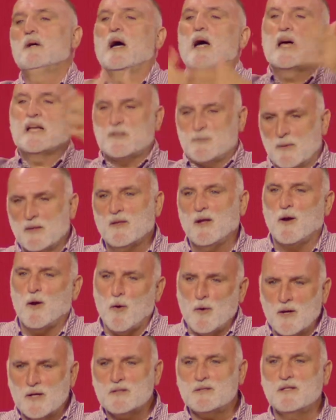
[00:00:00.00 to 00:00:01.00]
has been the
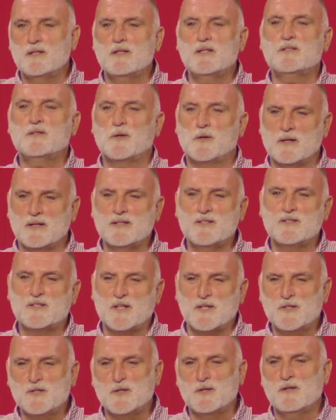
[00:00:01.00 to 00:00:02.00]
longest in this
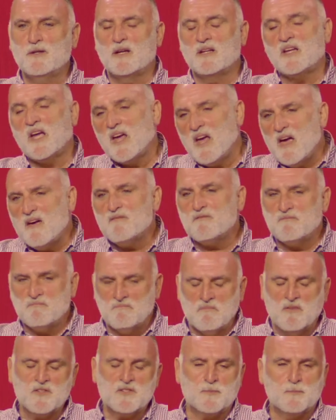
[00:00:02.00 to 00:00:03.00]
organization, and I have
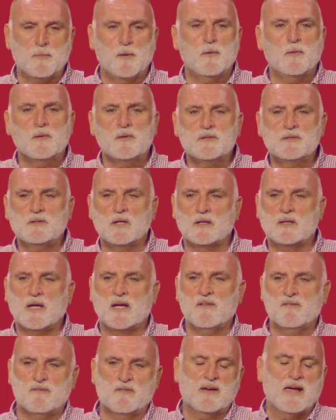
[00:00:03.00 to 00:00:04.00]
experience that
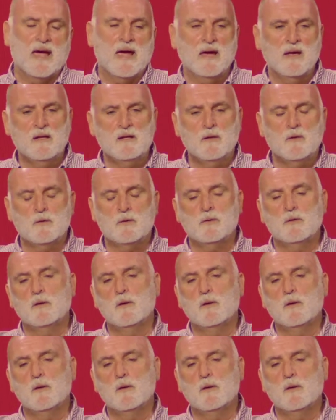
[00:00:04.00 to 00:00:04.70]
I've gained. On,